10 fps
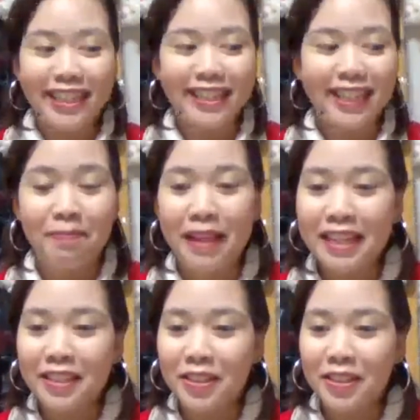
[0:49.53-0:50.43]
guys, I
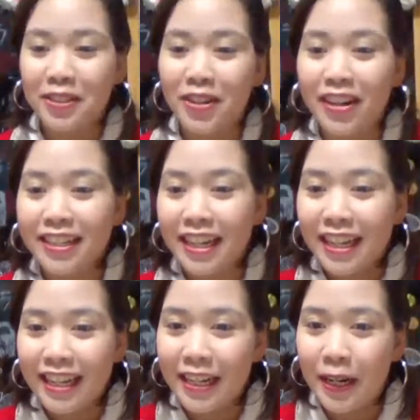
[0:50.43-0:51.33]
plan to start.
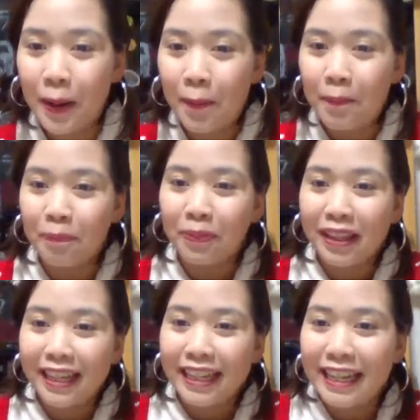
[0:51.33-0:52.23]

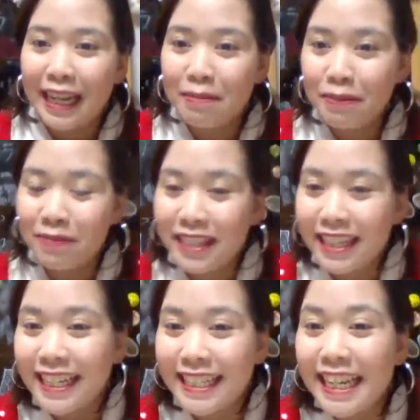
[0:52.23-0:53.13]

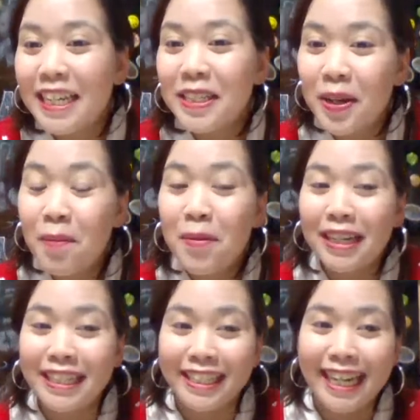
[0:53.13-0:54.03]
Yes, thank you so
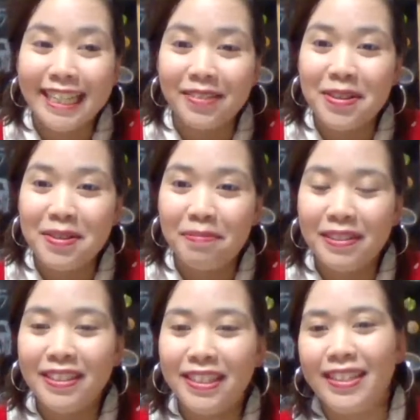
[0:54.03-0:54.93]
much, Jazzy
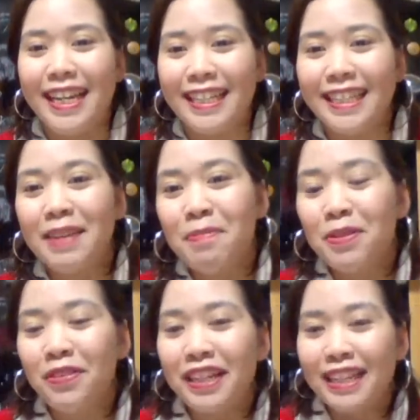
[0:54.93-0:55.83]
Raymond. Yes, Suicide
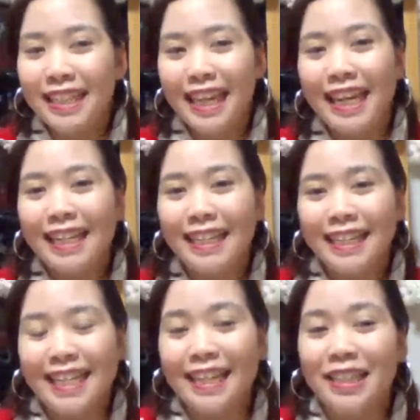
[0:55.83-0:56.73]
Pro Vlogs,
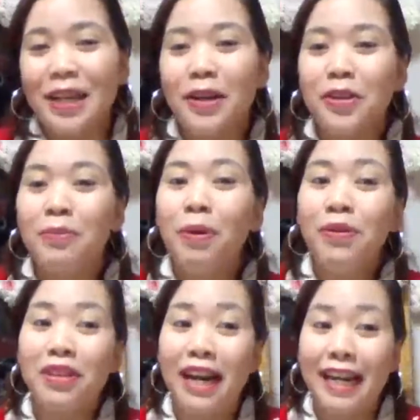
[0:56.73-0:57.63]
and yes, you
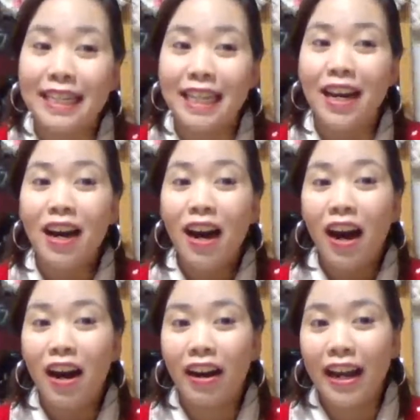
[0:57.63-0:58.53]
both guys
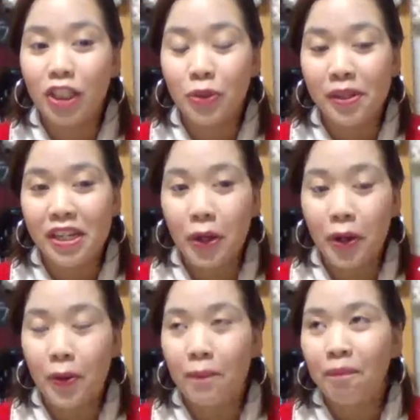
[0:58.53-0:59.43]
are actually,
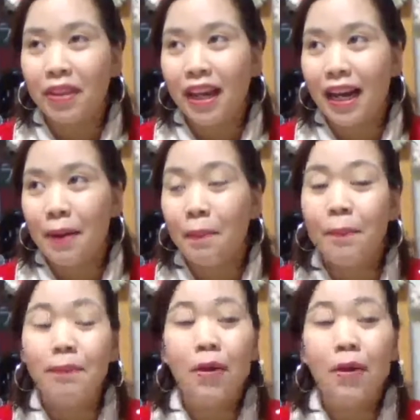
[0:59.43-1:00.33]
you know,
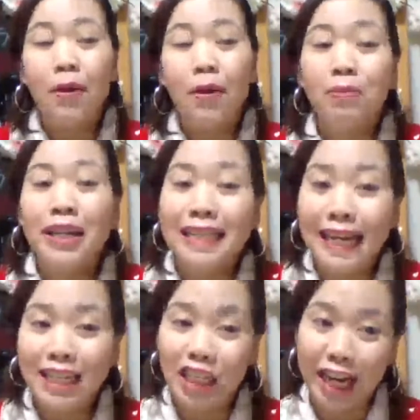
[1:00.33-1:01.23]
both
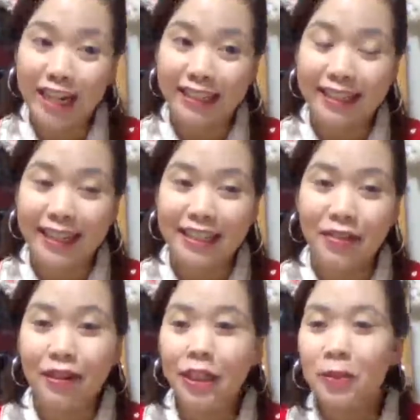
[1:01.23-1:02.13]
monetized channels,
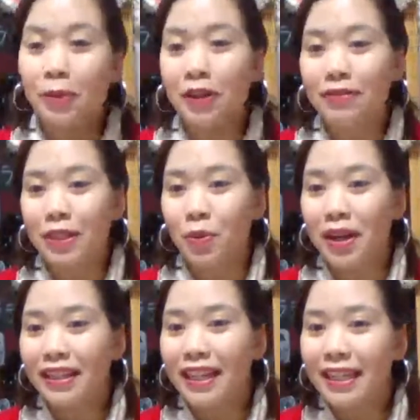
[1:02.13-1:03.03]
guys, and very supportive as
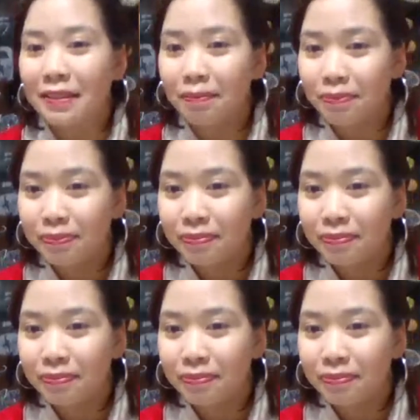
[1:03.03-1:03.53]
well. Yes.